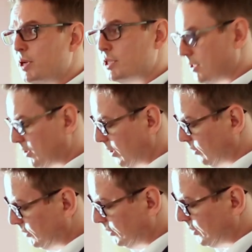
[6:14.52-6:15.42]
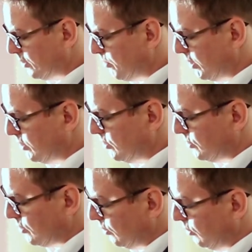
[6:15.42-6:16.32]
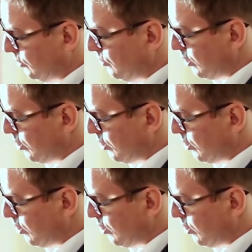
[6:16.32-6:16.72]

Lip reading: business goals just as much as you